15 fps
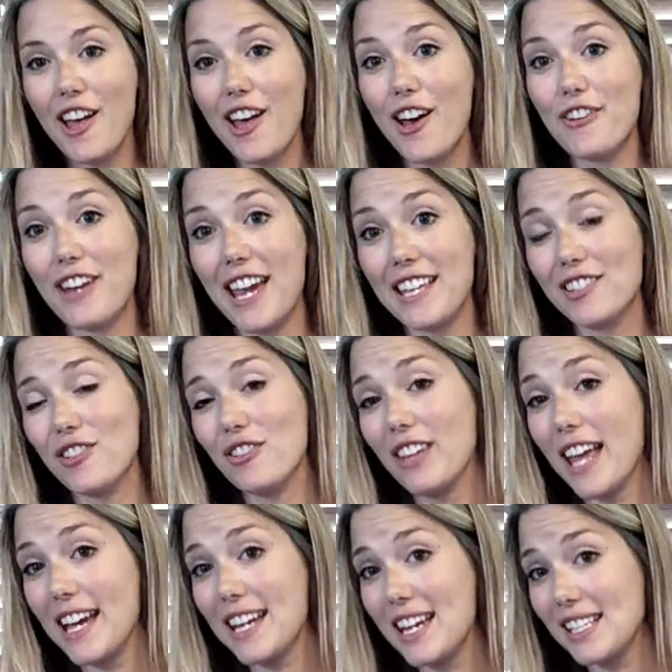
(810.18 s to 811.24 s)
right. Okay, so
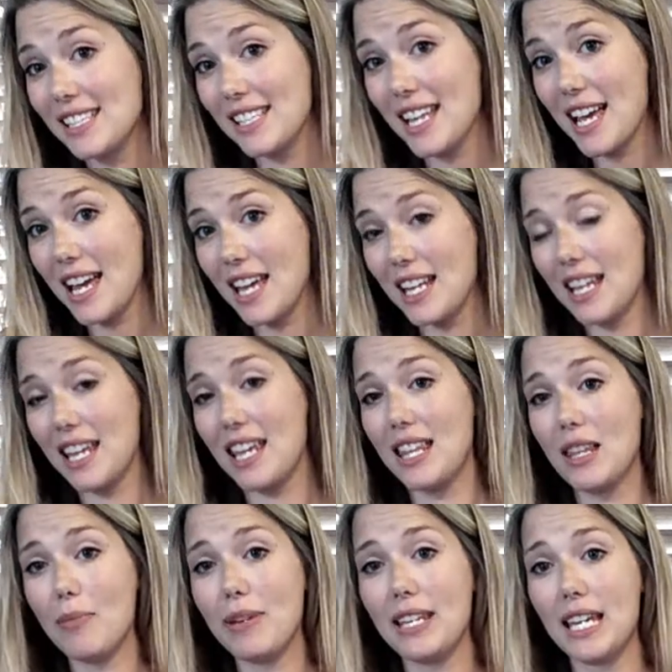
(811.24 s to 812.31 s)
like I said in
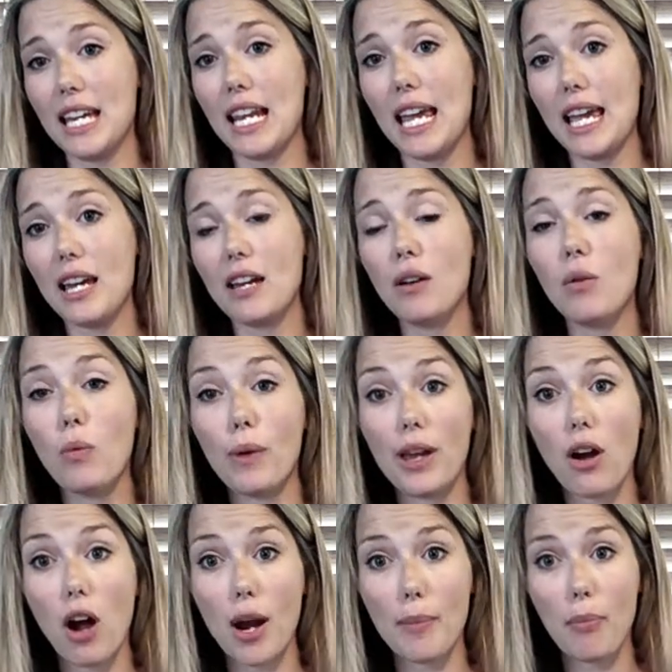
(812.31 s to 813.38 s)
the beginning, we
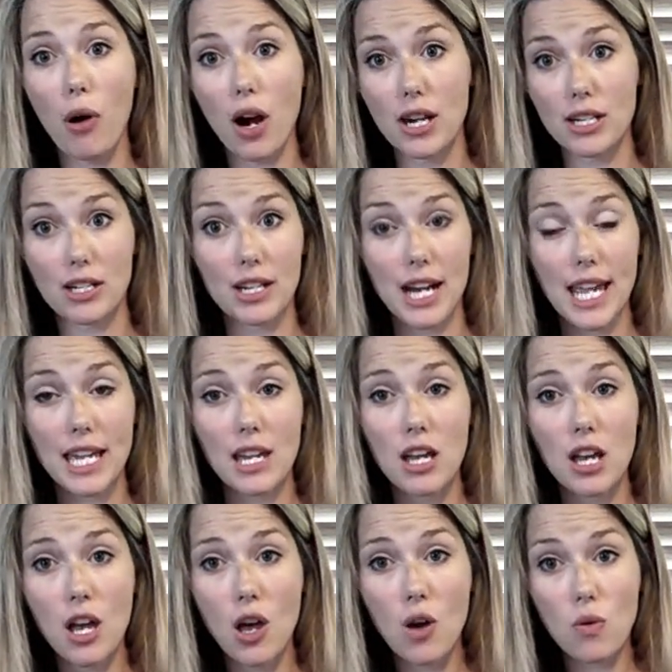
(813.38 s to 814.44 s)
are partnering
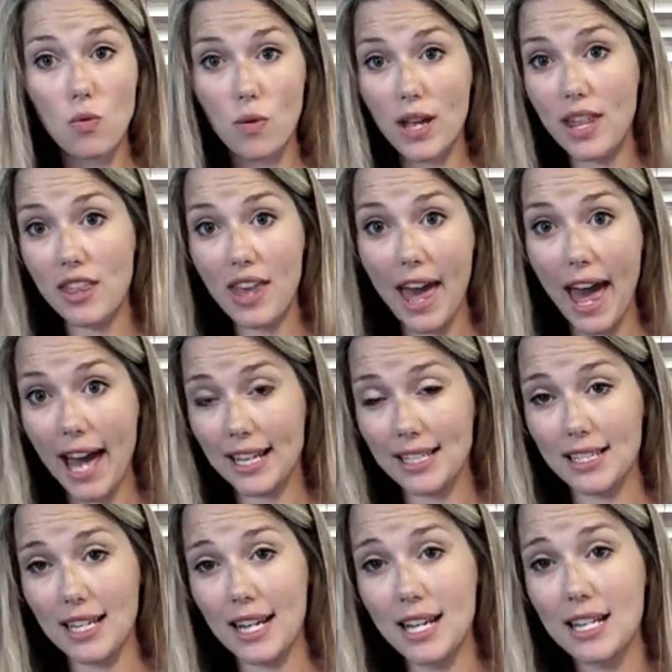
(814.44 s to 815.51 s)
with
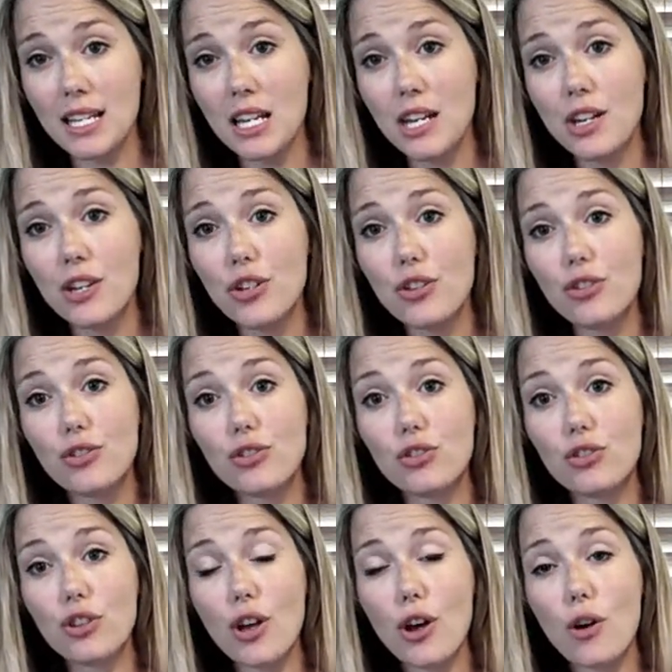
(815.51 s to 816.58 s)
ACTA.
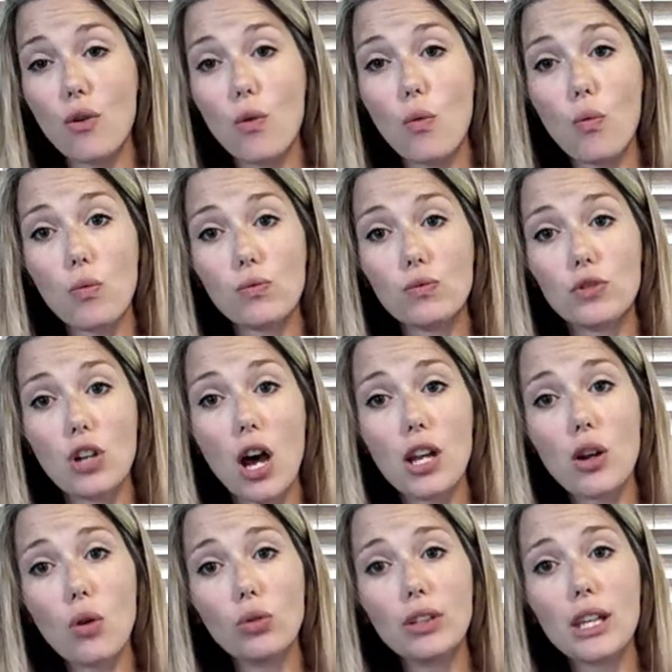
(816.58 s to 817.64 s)
So
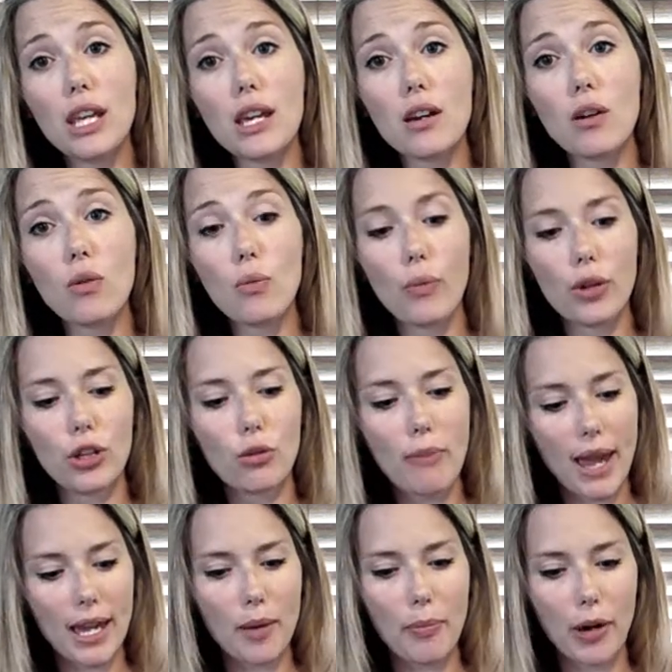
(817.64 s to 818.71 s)
not only when you
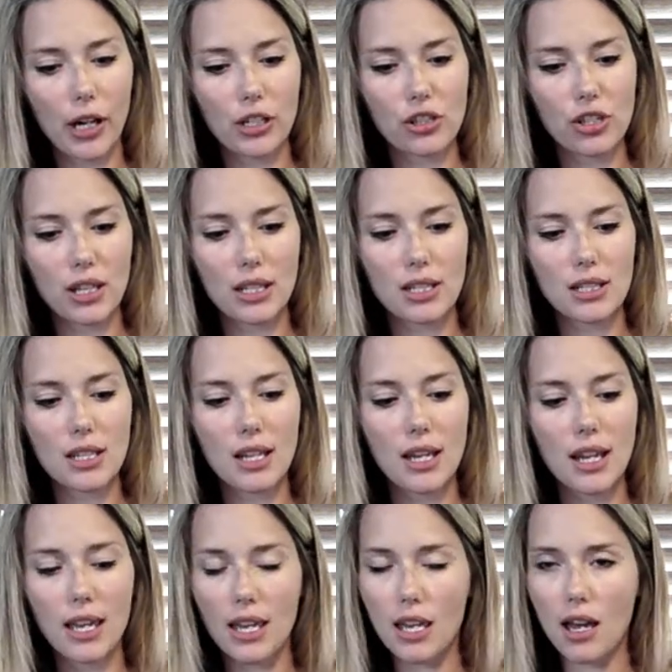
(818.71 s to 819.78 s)
make a purchase,
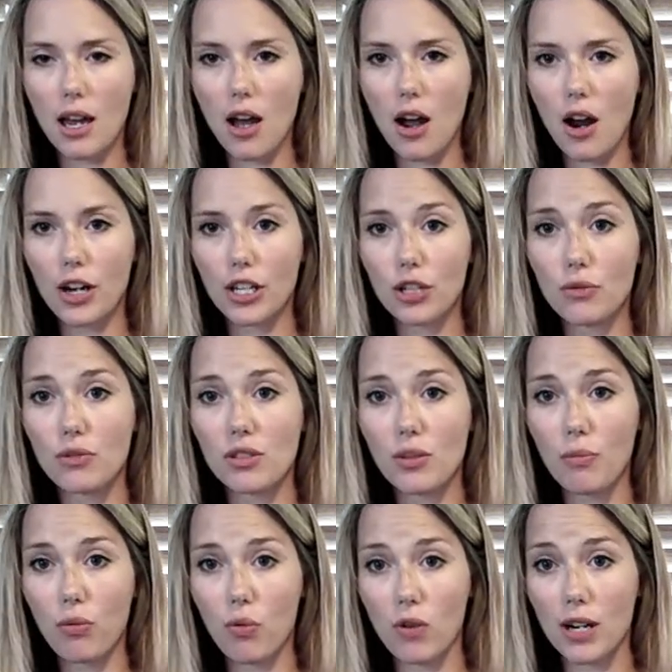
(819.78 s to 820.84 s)
are you
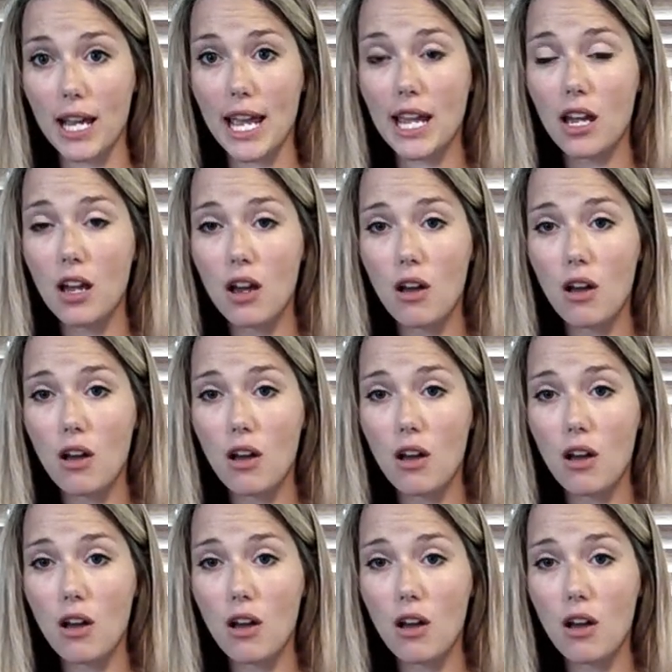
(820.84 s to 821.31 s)
supporting